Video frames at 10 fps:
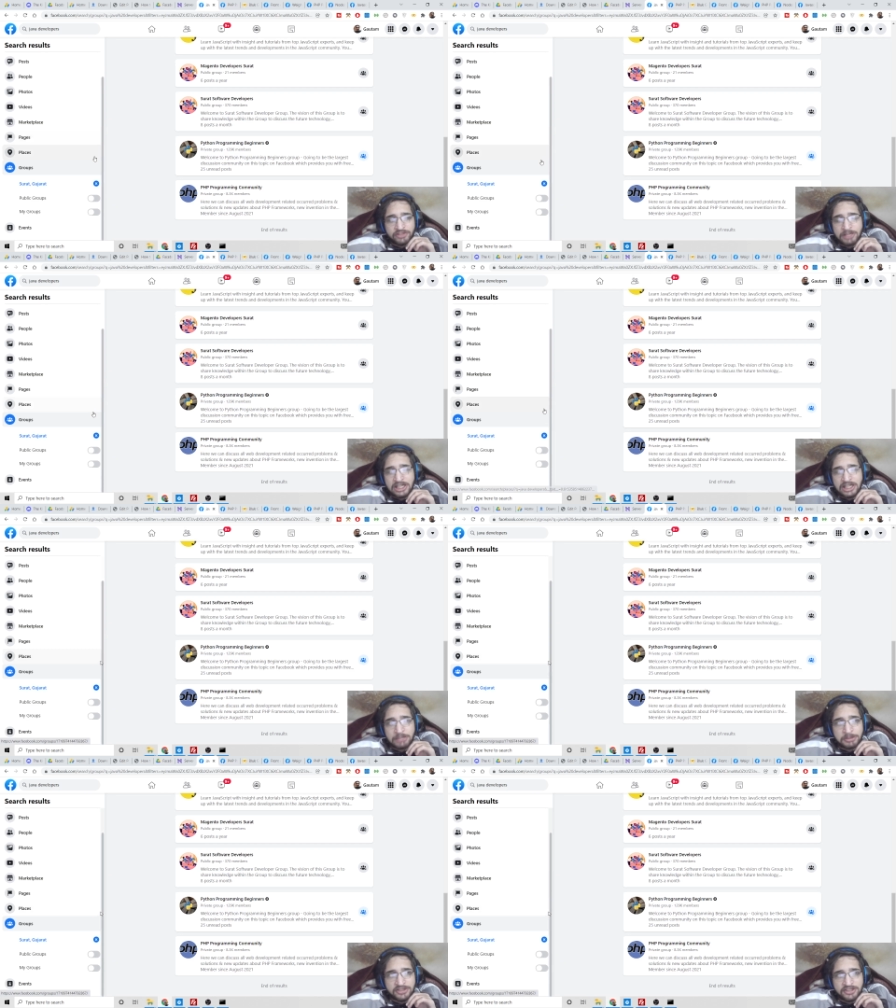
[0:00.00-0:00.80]
with
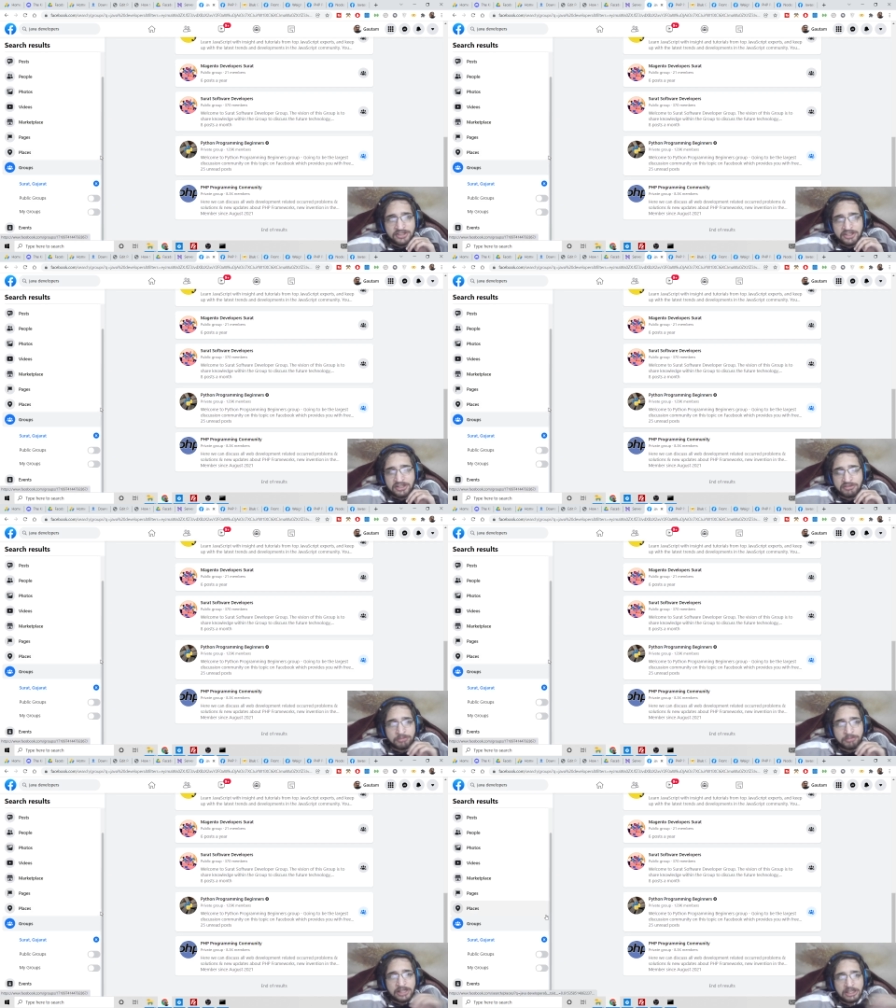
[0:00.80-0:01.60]
multiple cities
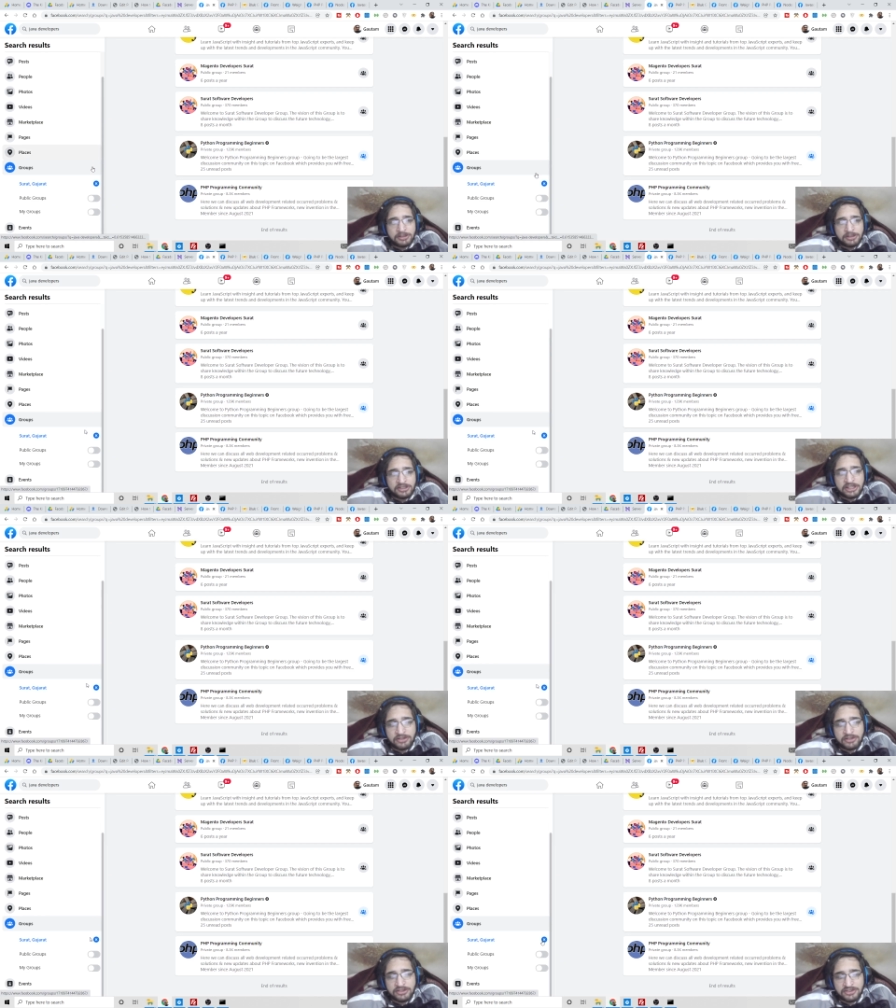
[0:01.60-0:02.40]
with multiple
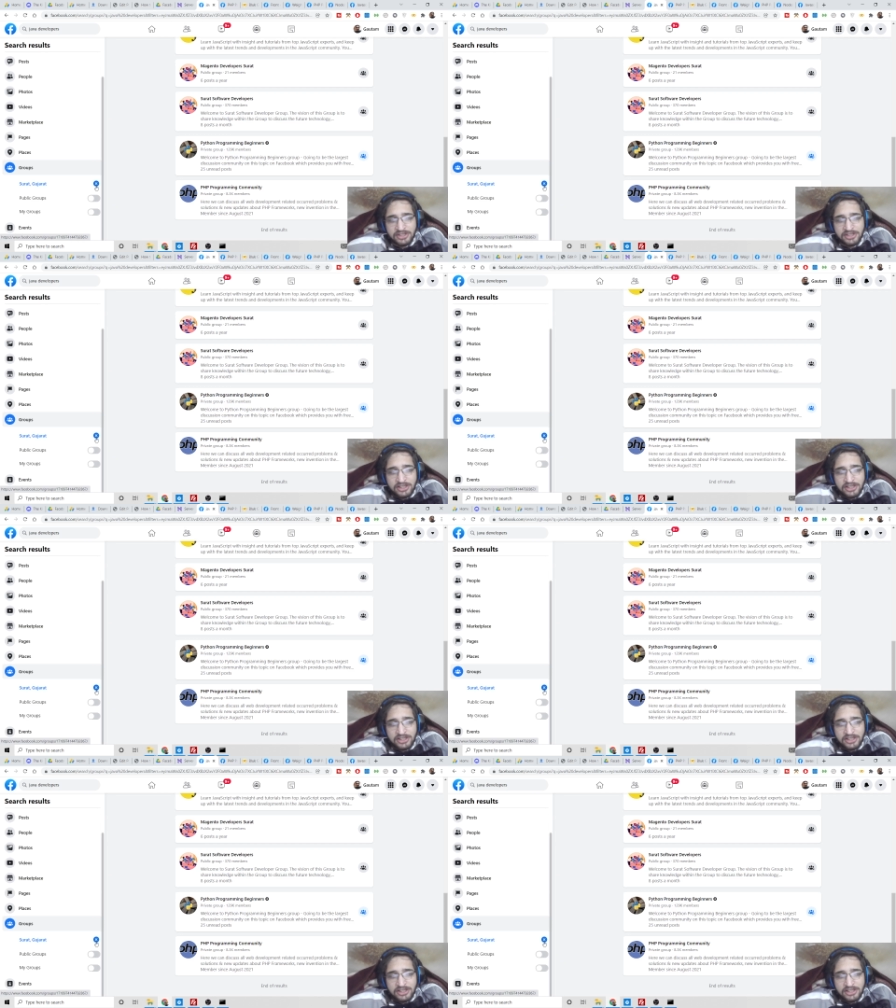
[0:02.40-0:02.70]
keywords